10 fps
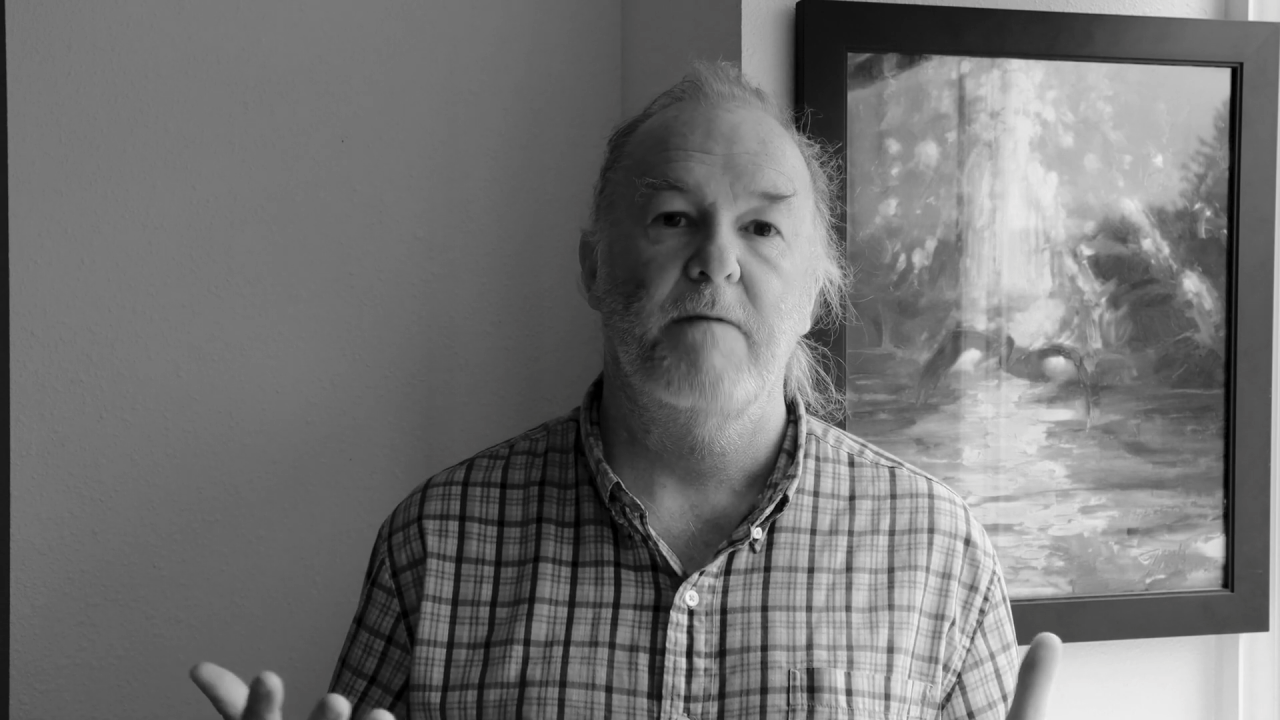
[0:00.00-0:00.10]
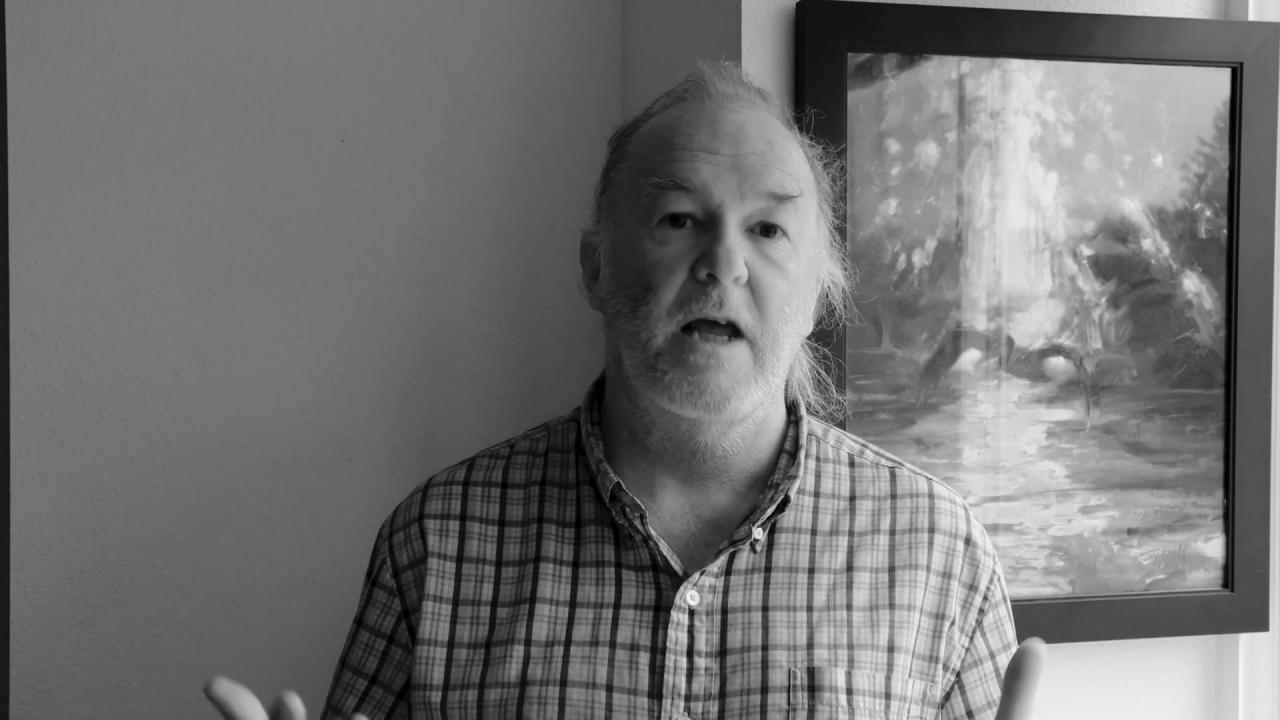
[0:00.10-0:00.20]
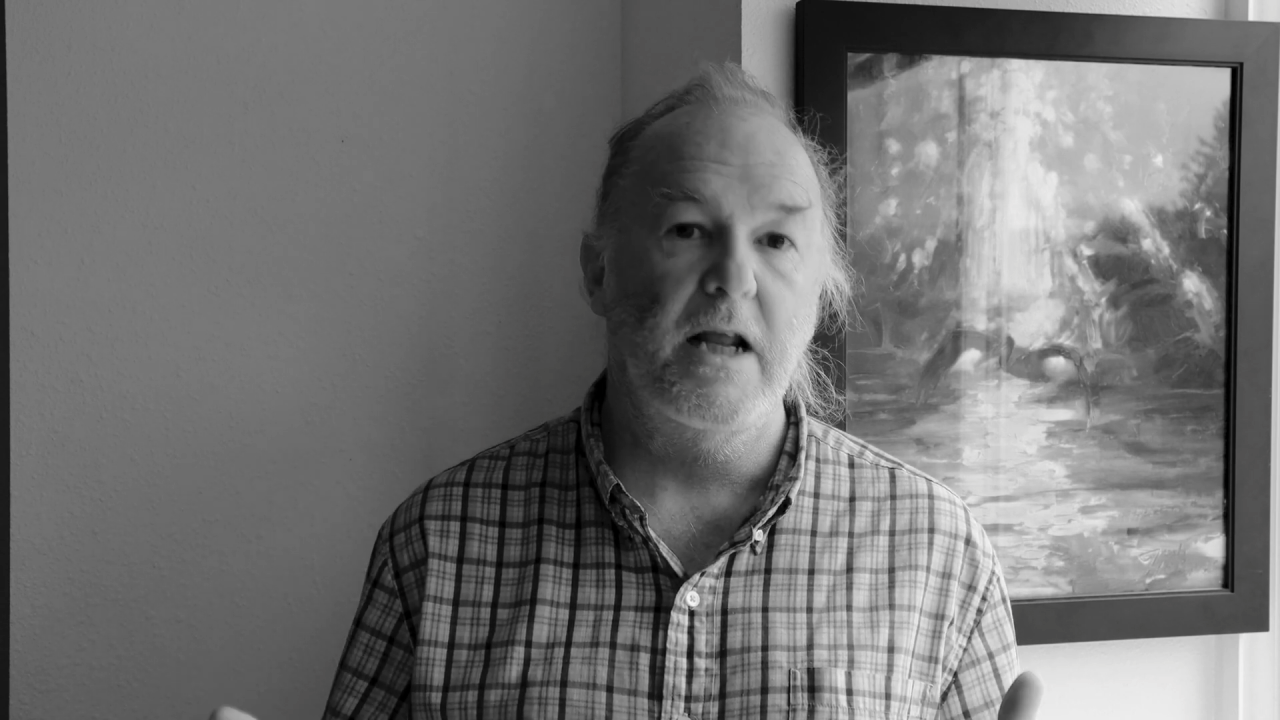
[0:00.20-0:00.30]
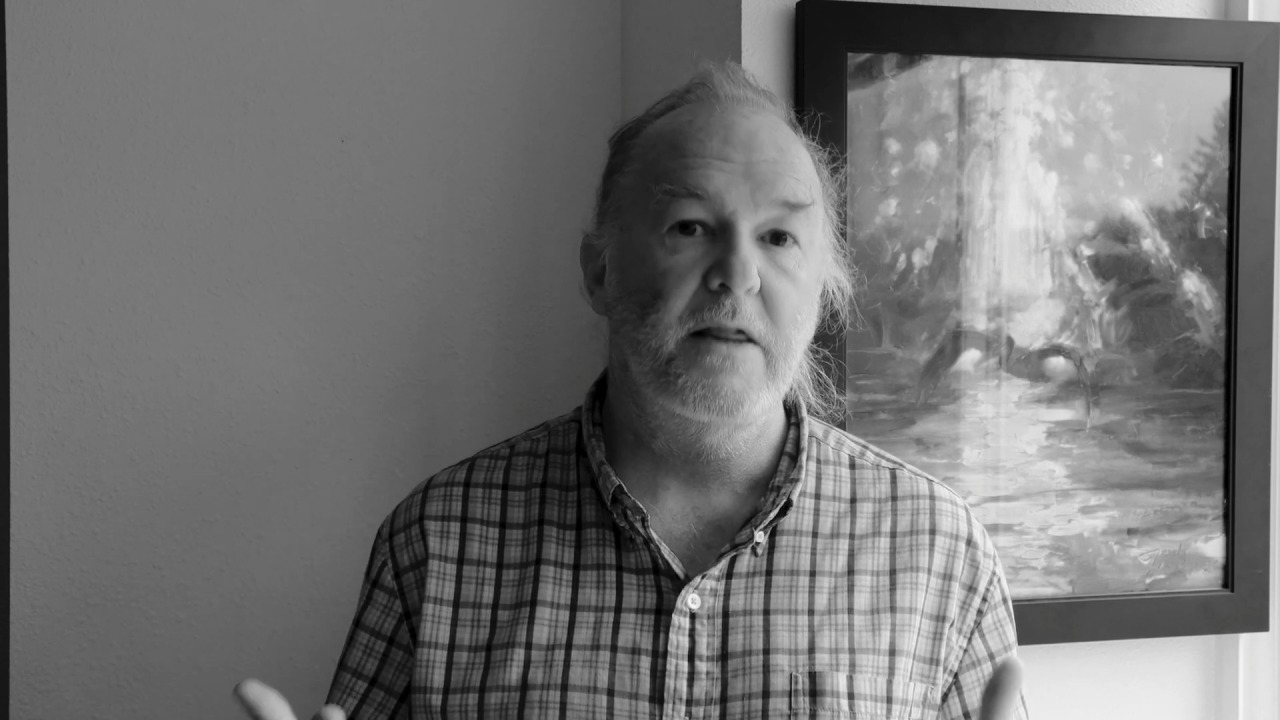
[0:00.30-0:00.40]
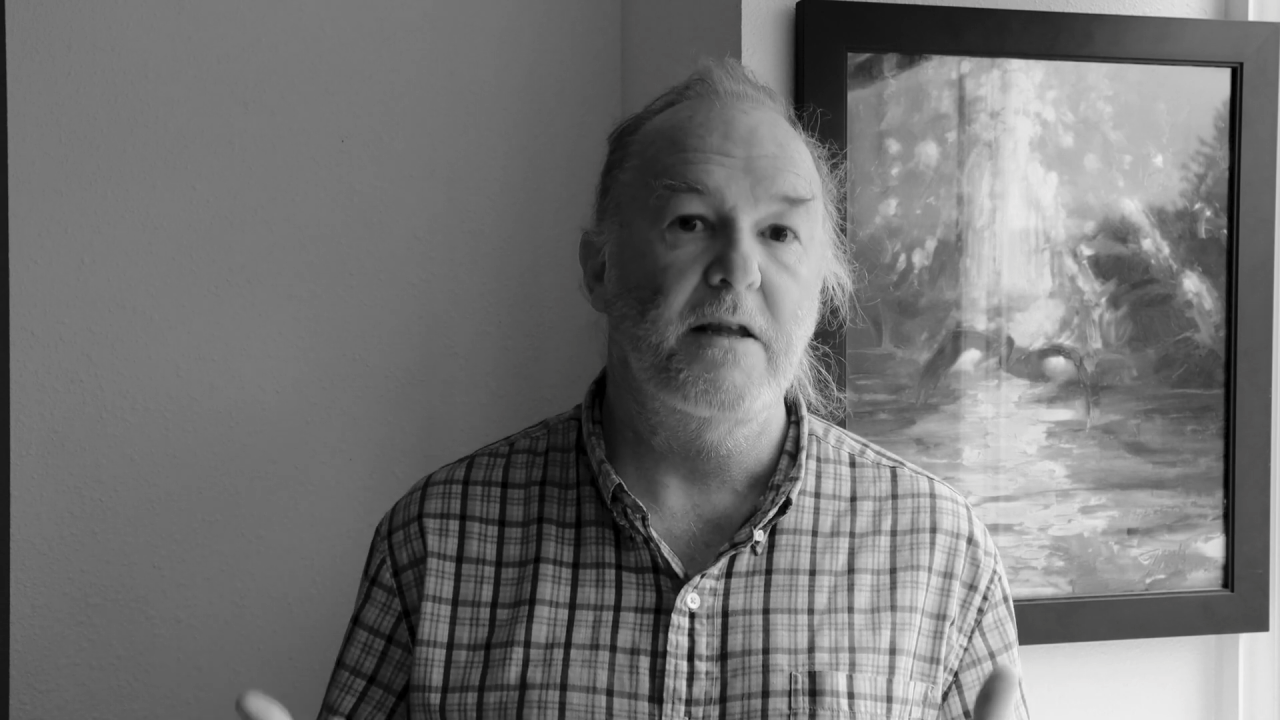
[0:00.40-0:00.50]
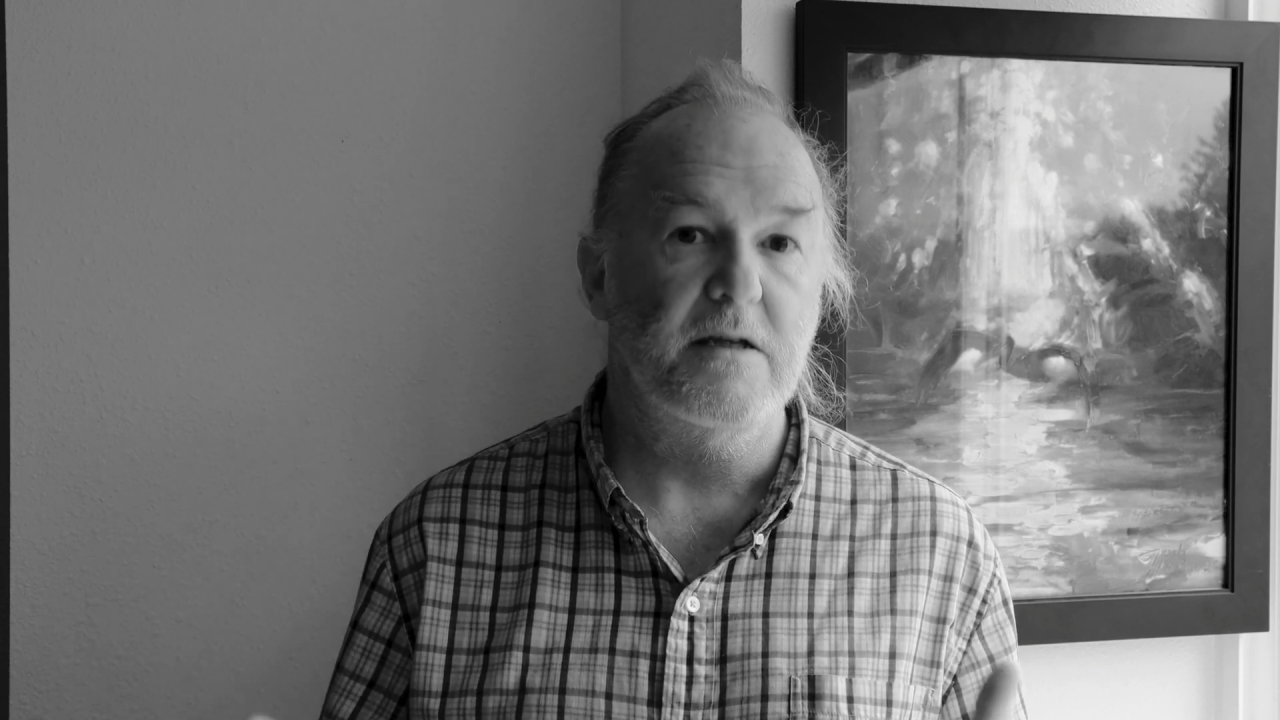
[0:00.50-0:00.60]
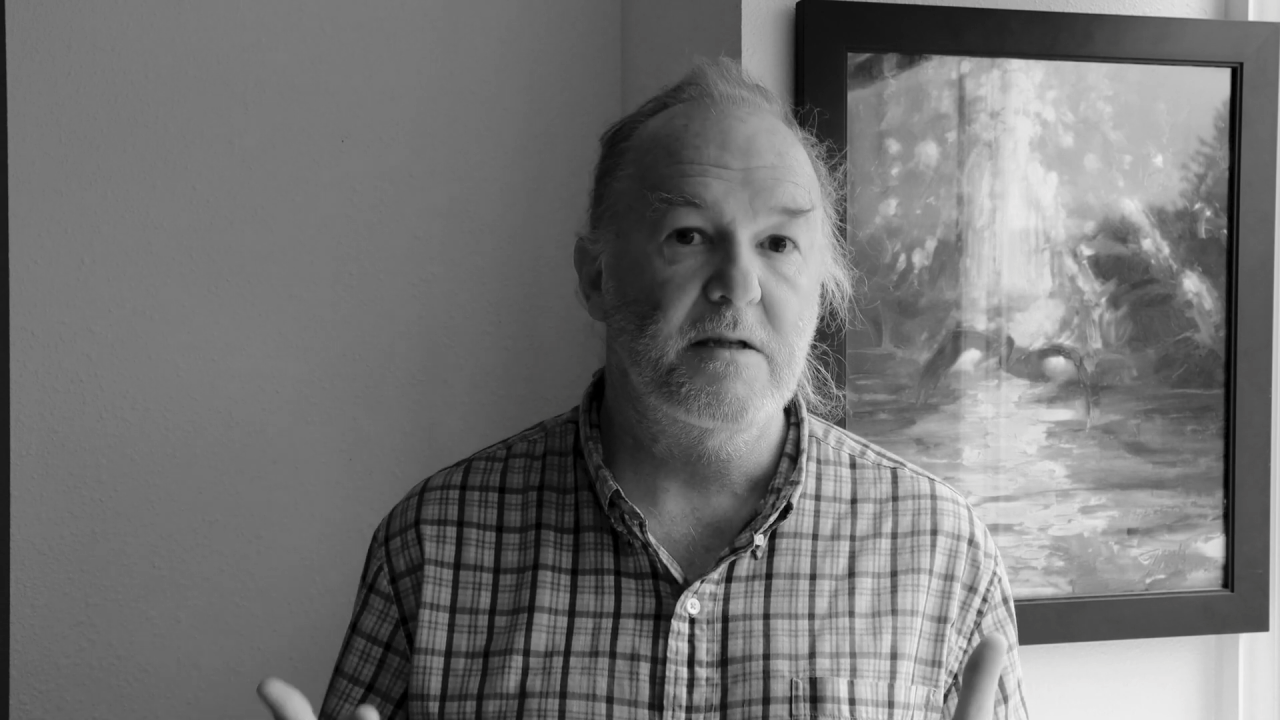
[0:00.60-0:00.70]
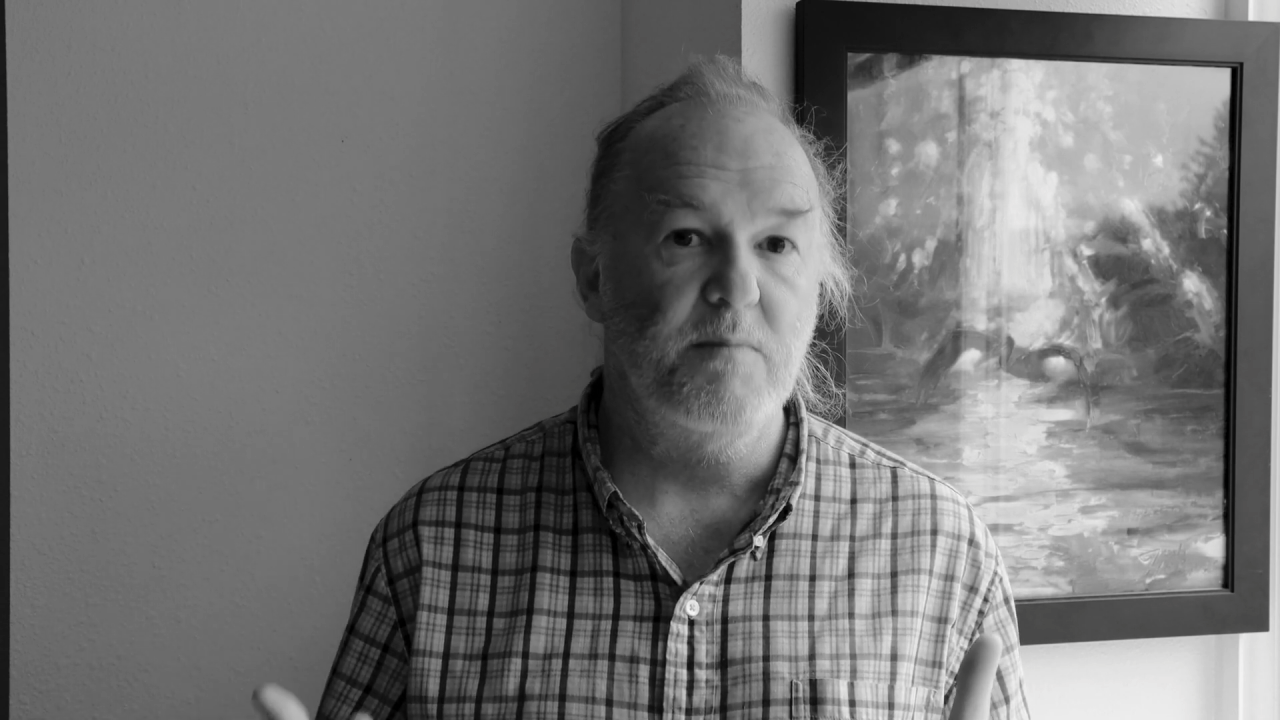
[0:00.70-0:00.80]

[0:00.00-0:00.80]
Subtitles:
in this